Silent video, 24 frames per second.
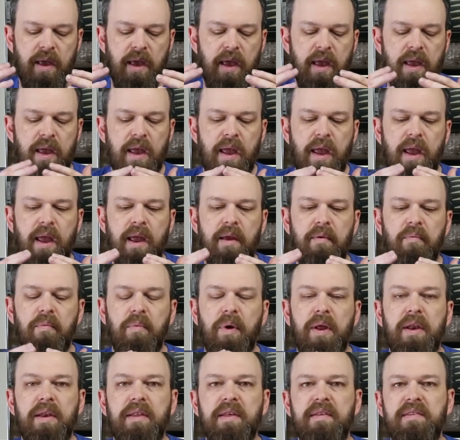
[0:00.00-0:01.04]

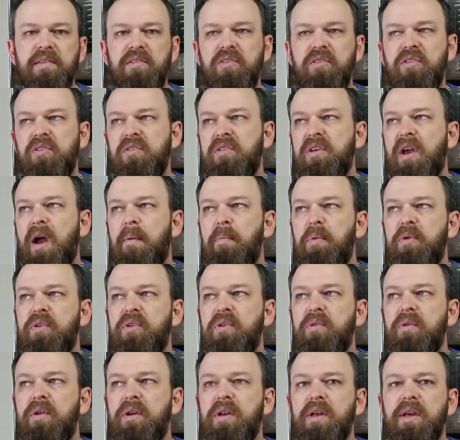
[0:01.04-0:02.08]
and this is just the
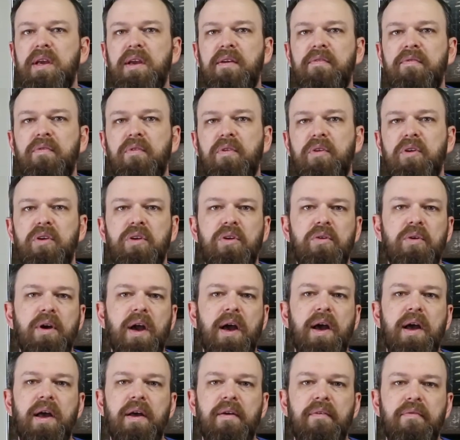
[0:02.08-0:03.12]
opportunity for you
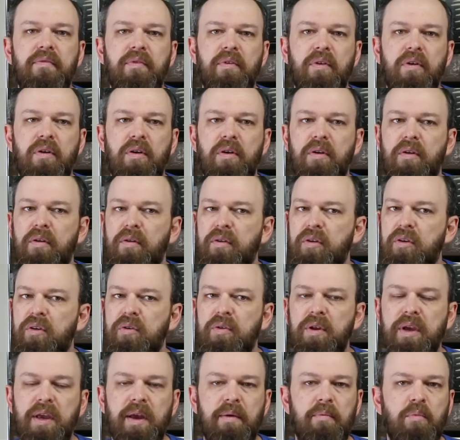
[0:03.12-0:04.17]

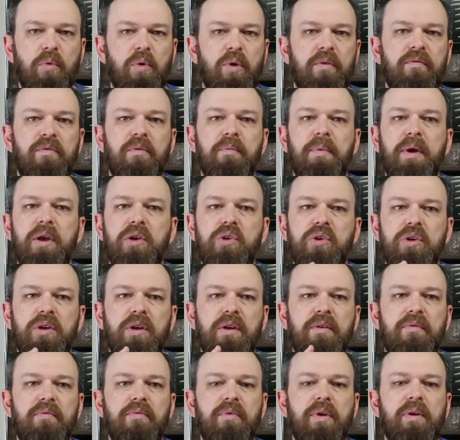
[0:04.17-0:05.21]
to get more
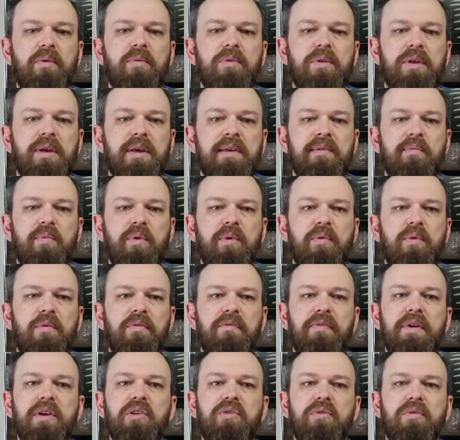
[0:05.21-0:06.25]
information. Frequently, we will
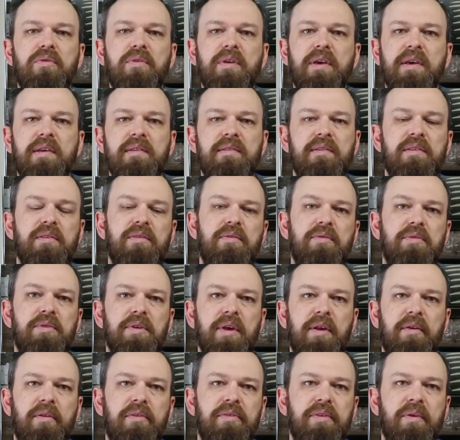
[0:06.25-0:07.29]
feature things in
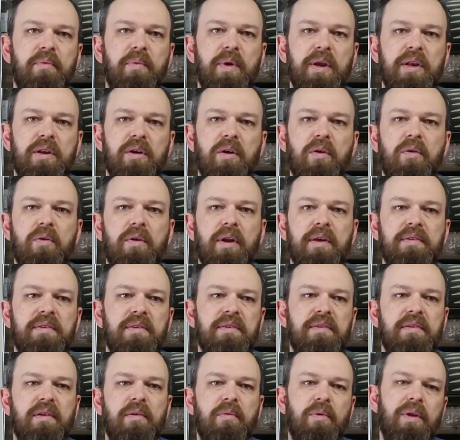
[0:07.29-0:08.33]
newsletters that we don't
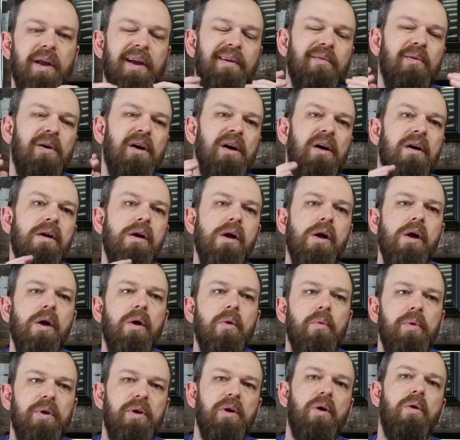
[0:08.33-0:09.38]
necessarily, we're like, well,
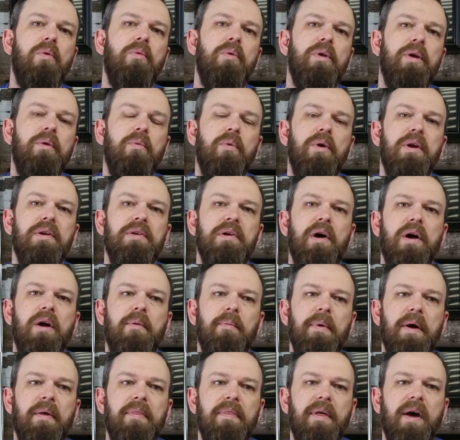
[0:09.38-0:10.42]
we don't really want to talk
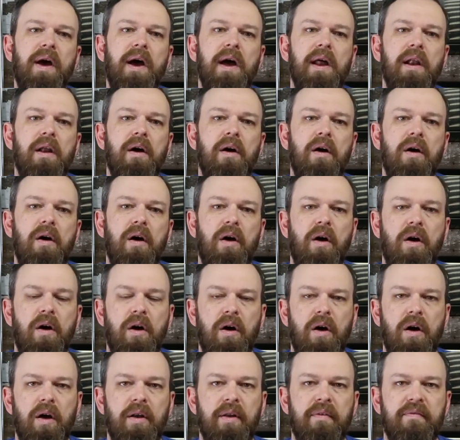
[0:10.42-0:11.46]
about that
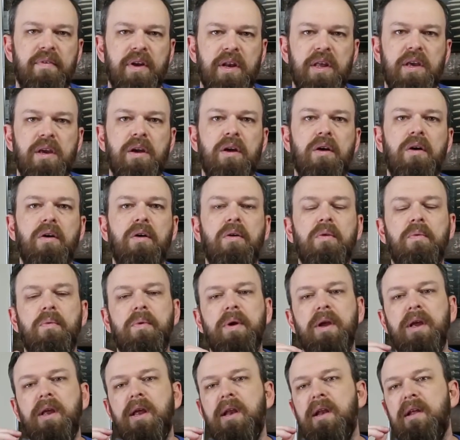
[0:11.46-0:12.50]
on a video,
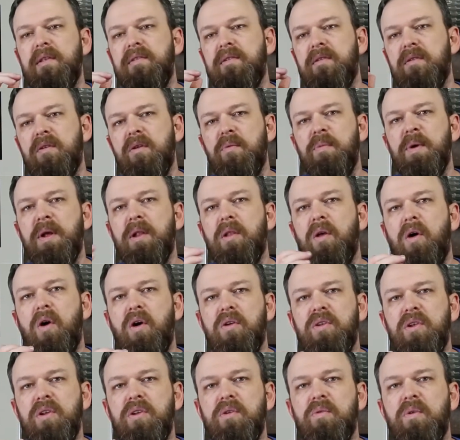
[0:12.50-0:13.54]
and it's a little bit
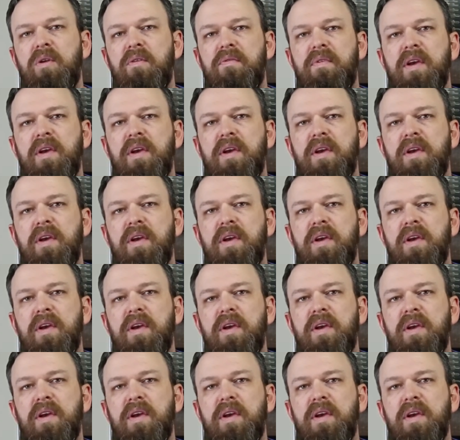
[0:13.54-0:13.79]
long to do in a